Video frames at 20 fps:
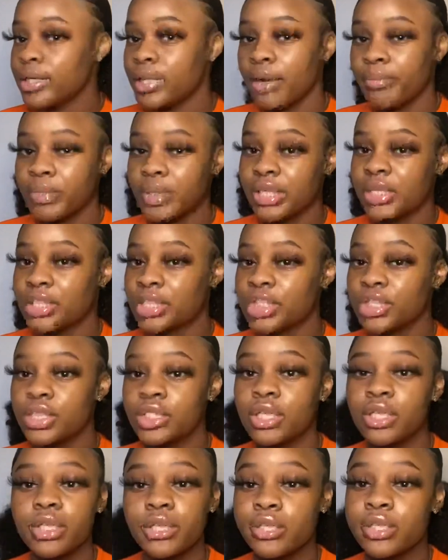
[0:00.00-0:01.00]
I mean, she
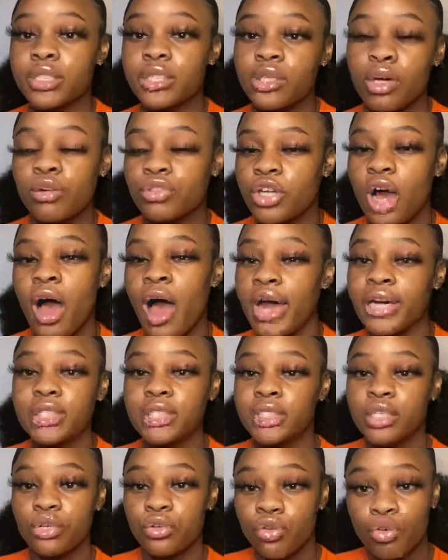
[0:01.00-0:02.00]
clearly told y'all. I didn't
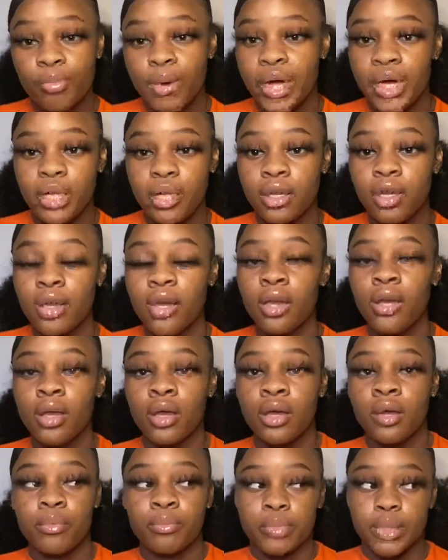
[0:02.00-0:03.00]
tell nobody,
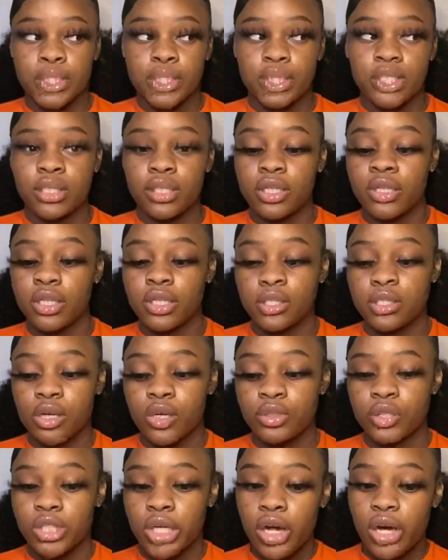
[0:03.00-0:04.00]
but she clearly
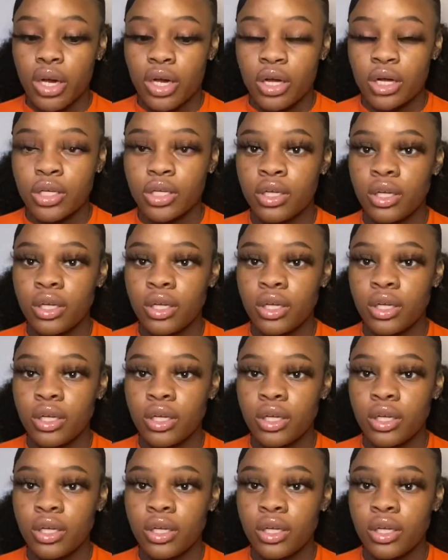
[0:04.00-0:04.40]
told y'all.